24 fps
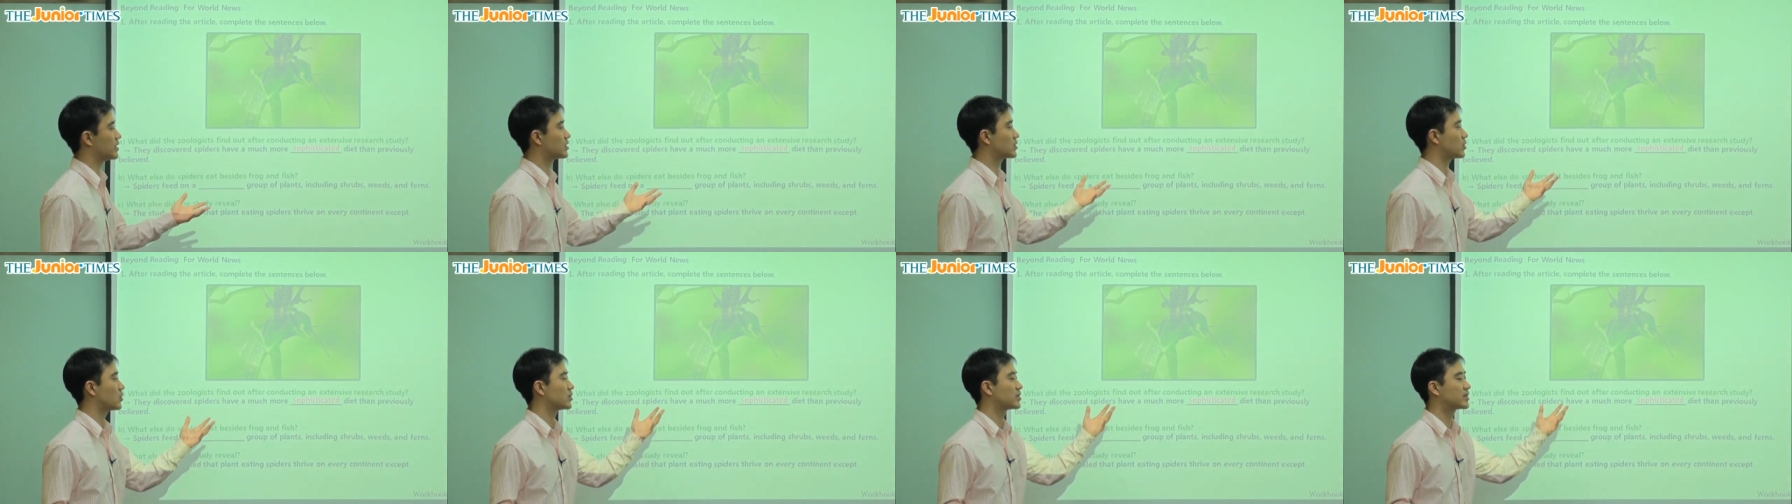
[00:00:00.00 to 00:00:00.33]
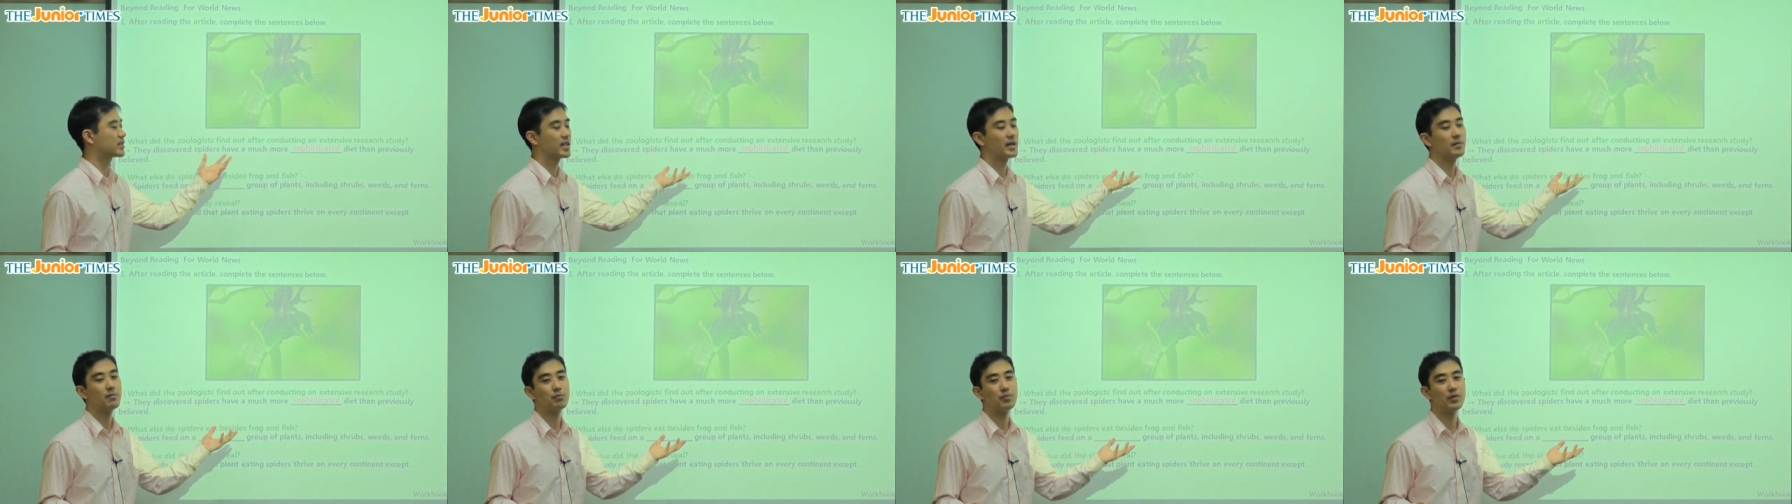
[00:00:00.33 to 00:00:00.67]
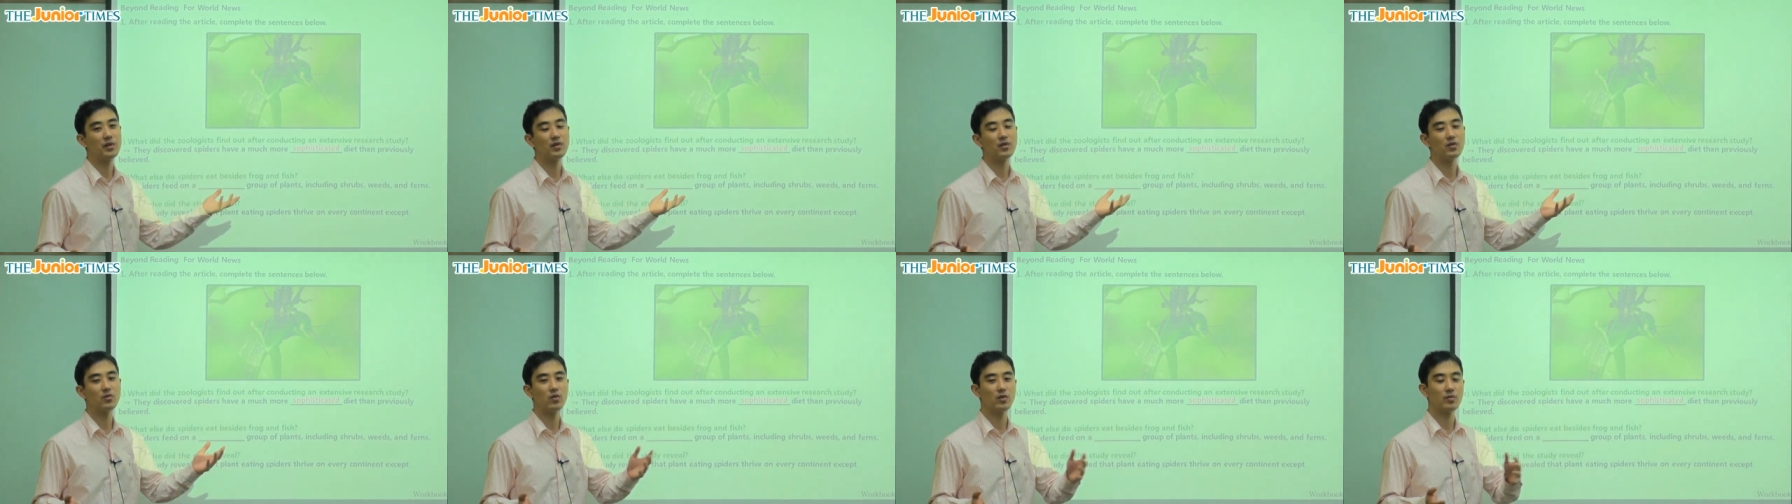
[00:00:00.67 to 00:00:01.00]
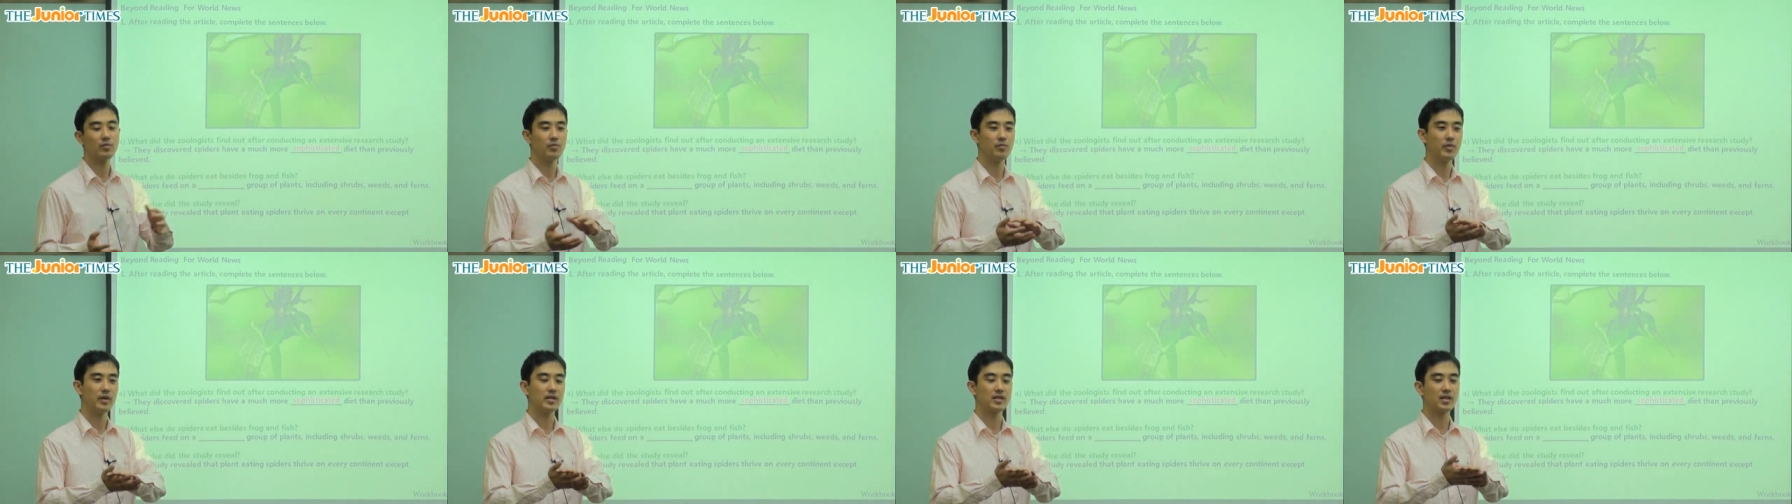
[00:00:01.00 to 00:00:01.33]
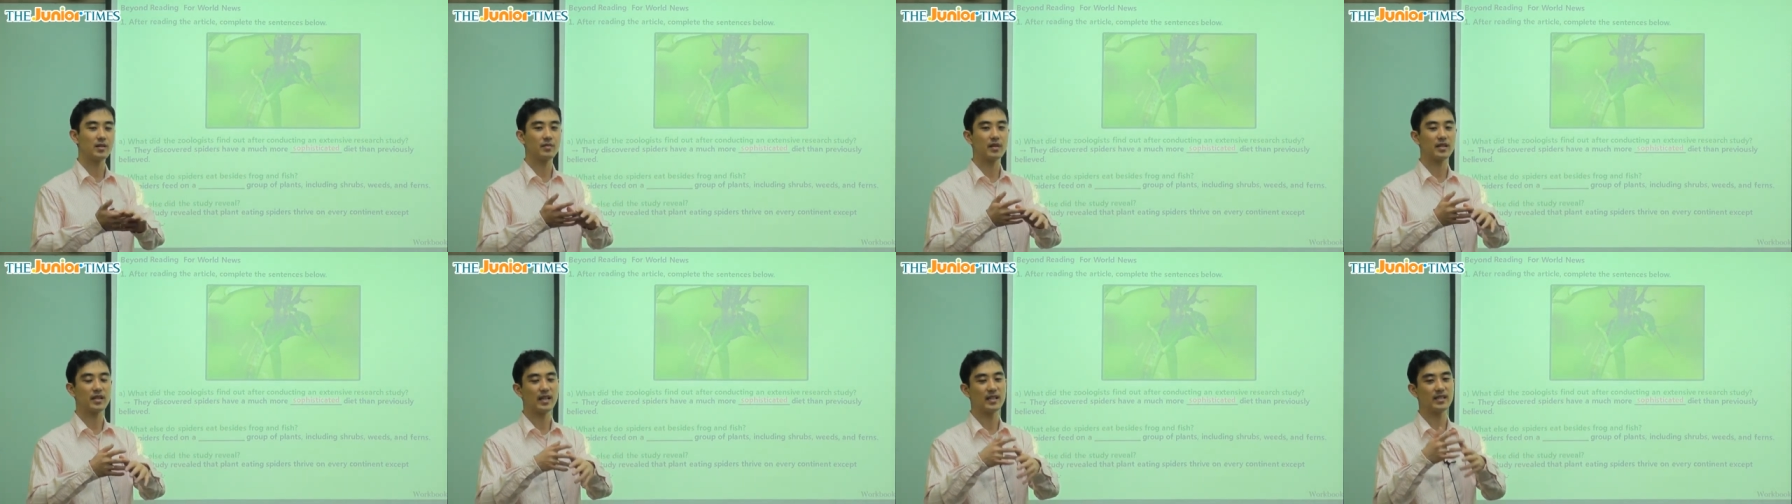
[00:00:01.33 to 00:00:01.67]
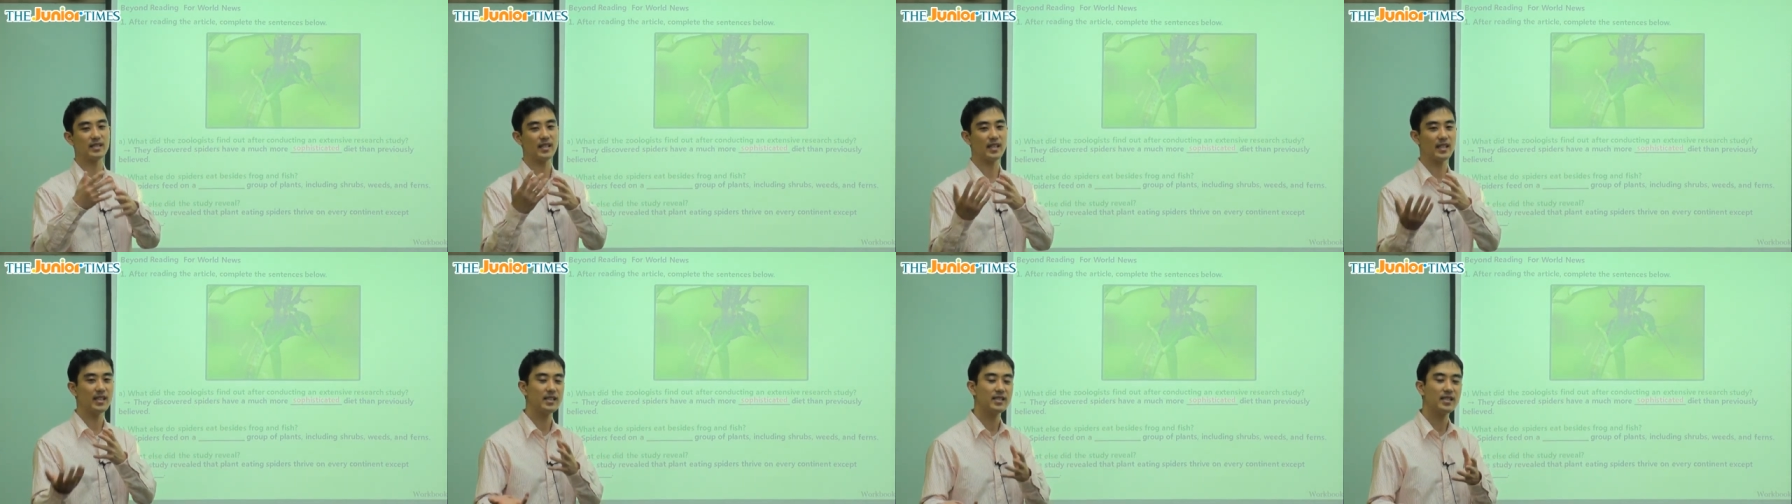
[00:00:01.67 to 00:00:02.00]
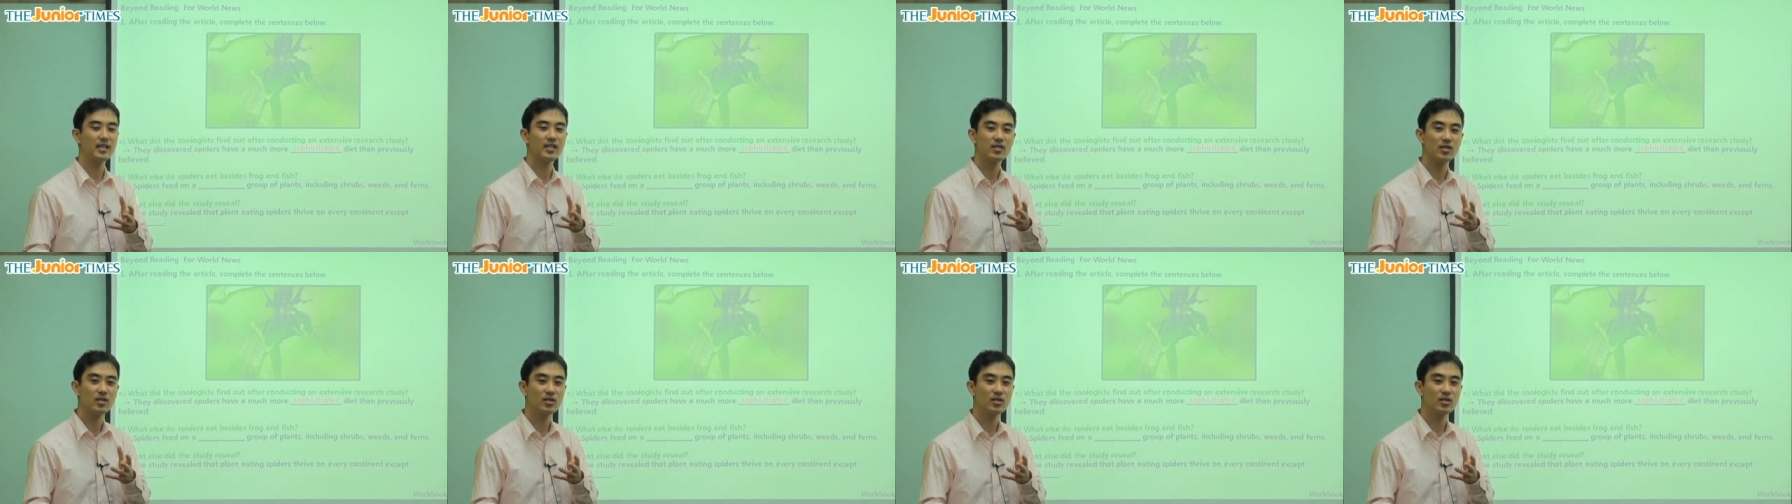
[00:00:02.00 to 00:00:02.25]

So simple would be something that's easy